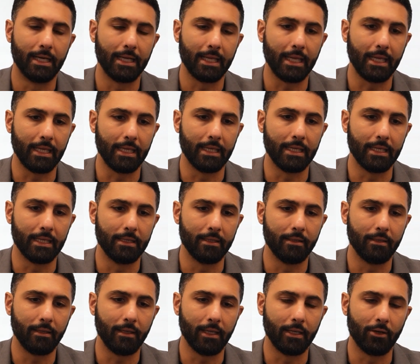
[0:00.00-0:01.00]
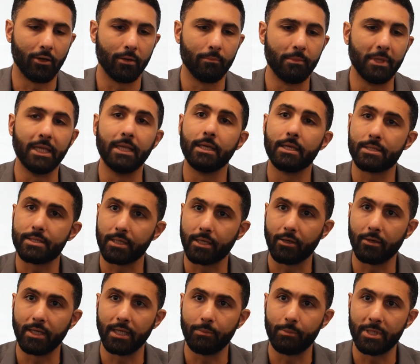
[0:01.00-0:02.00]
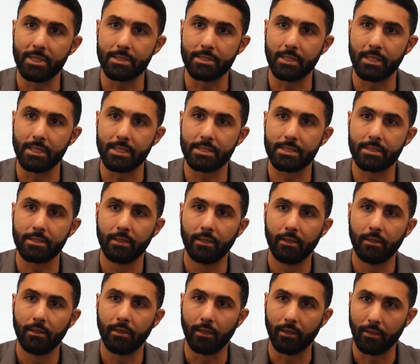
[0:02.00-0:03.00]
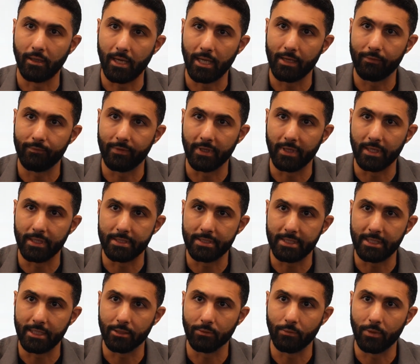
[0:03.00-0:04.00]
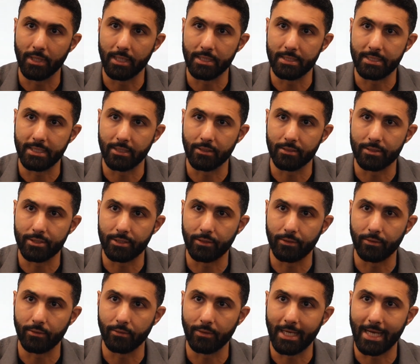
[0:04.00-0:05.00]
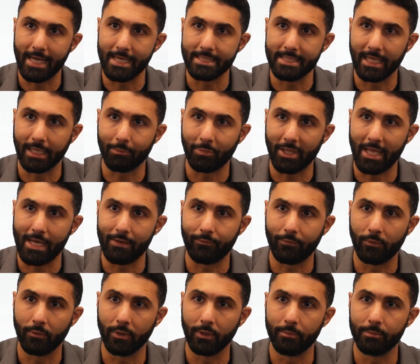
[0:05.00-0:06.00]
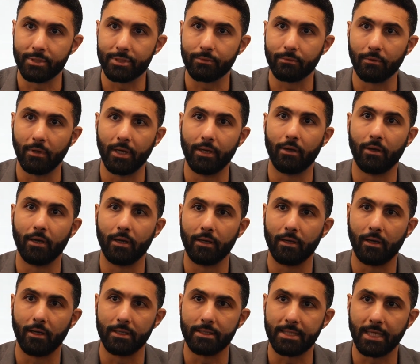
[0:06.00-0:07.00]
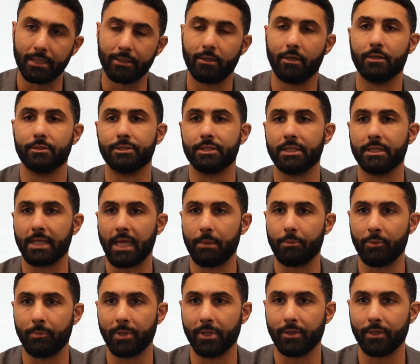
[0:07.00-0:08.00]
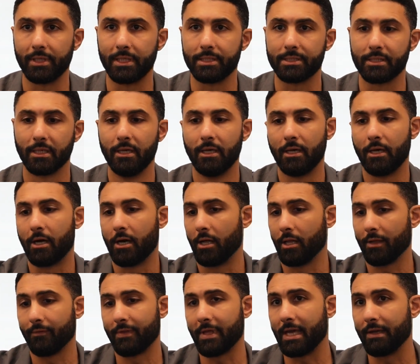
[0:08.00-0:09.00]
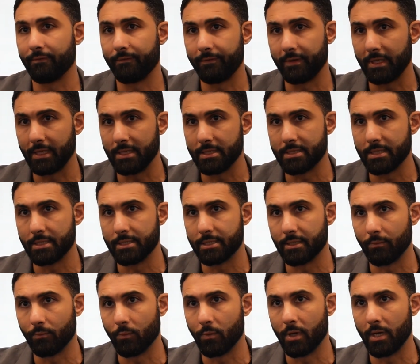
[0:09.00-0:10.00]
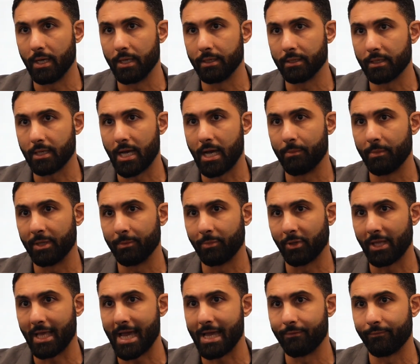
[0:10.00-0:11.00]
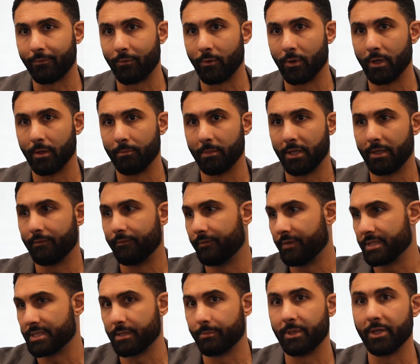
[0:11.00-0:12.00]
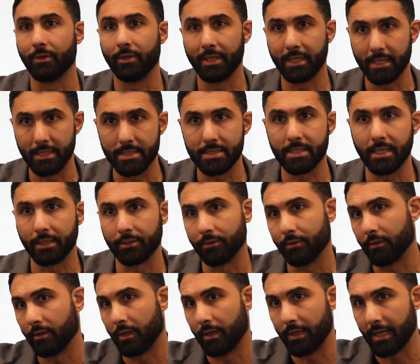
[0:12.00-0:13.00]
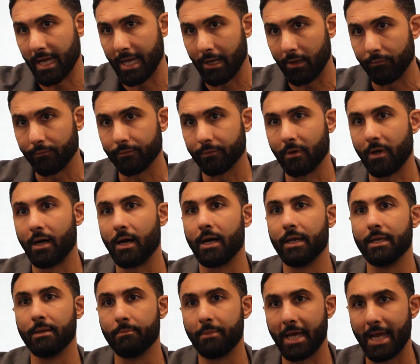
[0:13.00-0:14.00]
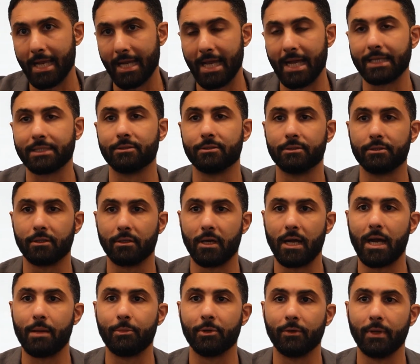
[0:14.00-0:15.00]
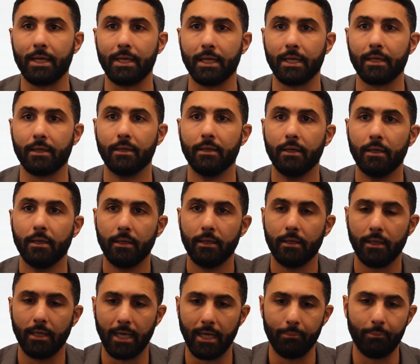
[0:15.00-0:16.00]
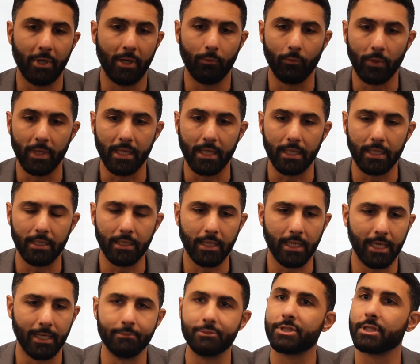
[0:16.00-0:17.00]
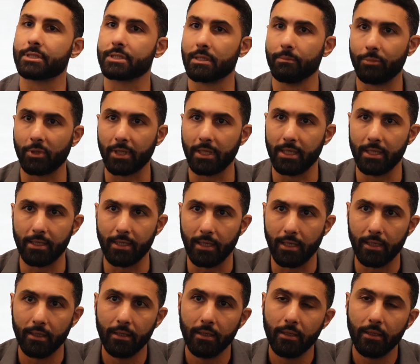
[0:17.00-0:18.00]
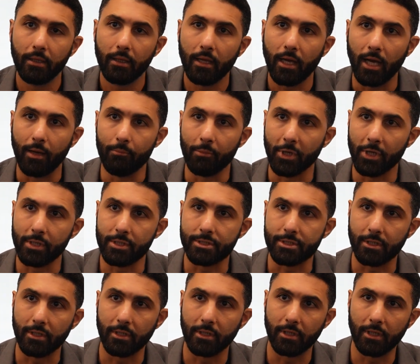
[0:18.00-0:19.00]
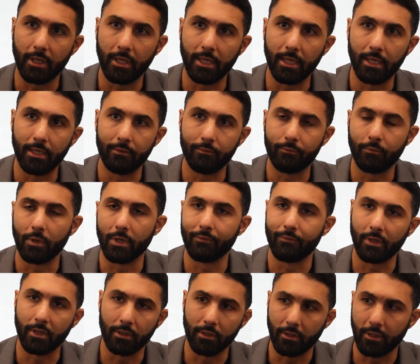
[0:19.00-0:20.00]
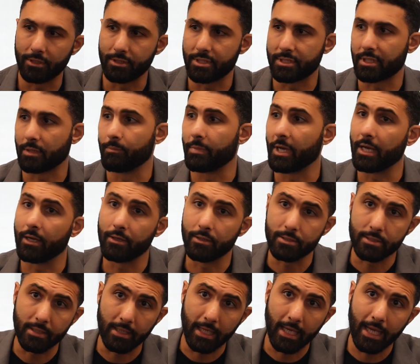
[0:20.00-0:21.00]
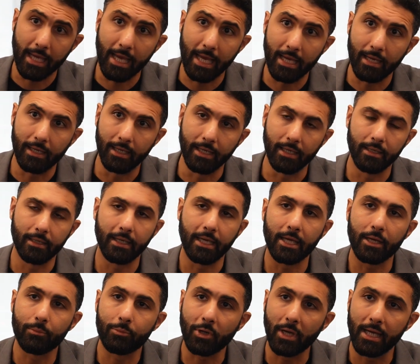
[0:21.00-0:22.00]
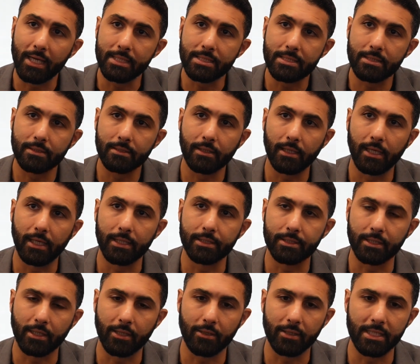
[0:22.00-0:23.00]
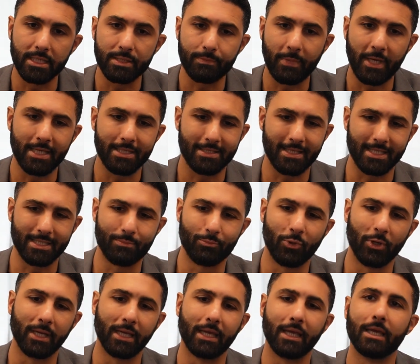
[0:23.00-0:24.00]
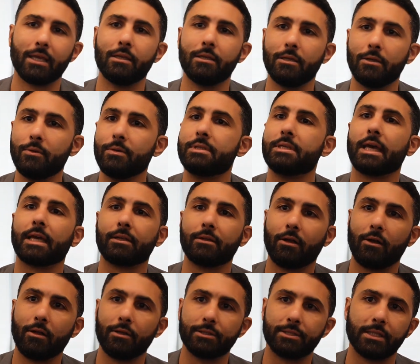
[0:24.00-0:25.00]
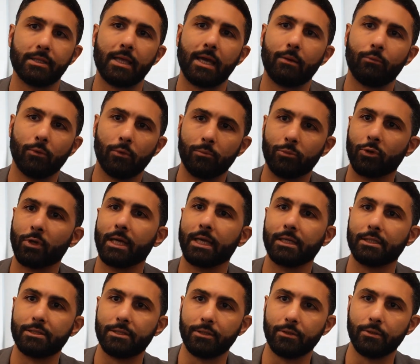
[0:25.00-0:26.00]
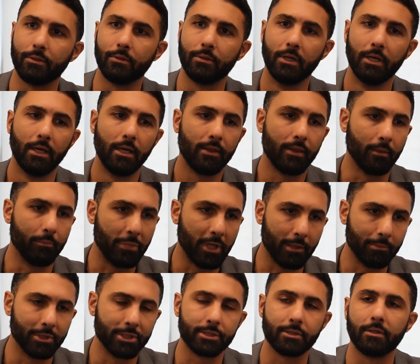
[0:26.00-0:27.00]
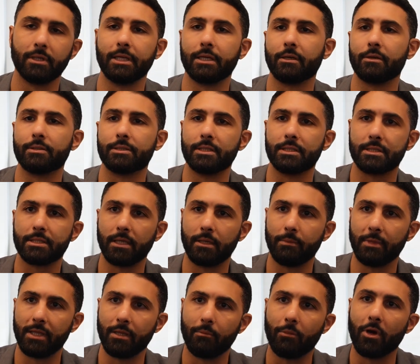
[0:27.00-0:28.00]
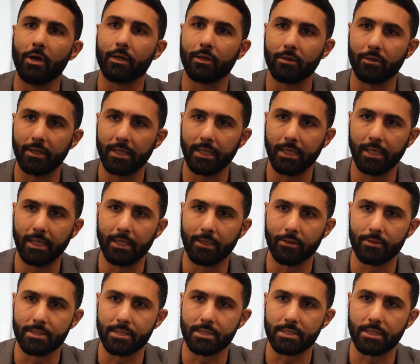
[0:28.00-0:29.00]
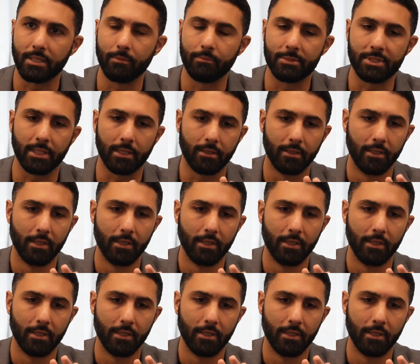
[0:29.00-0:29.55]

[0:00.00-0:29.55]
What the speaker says: in our media security business. A lot of the tier 1 and tier 2 ad tech platforms run our technology and capabilities. All of that feeds into one common platform of visibility and signal on how fraud and bad actors are operating. But we just completed a merger of one of our largest competitors in the enterprise security space that's bringing in new technology that will bring to the publisher ecosystem and the marketer ecosystem to